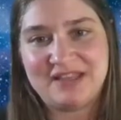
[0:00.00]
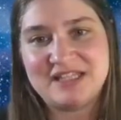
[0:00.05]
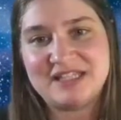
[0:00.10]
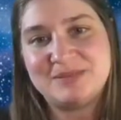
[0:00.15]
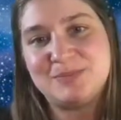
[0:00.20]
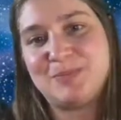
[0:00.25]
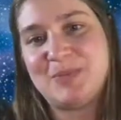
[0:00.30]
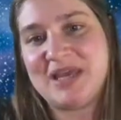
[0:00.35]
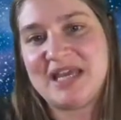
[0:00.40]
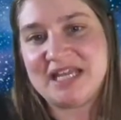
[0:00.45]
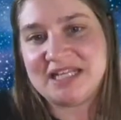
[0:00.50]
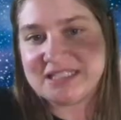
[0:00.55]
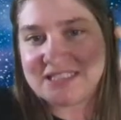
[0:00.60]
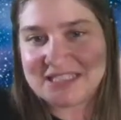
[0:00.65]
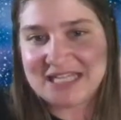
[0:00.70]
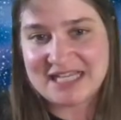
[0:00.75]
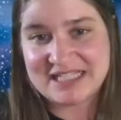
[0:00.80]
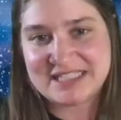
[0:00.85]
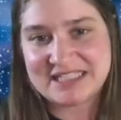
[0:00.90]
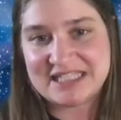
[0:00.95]
this big
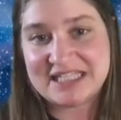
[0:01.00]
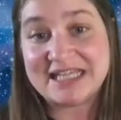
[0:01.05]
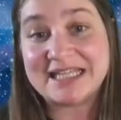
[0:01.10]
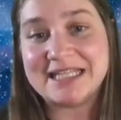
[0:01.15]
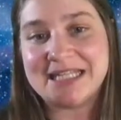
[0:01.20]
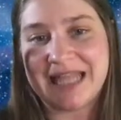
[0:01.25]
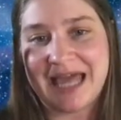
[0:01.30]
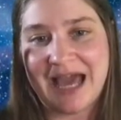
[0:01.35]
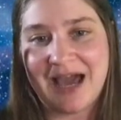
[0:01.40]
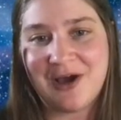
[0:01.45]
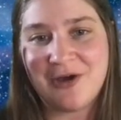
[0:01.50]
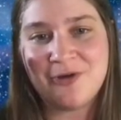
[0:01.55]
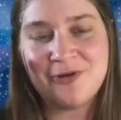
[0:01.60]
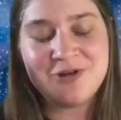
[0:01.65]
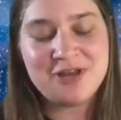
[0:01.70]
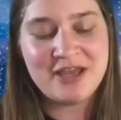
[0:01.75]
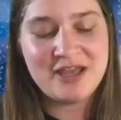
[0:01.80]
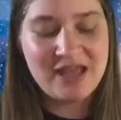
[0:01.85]
dusty cloud.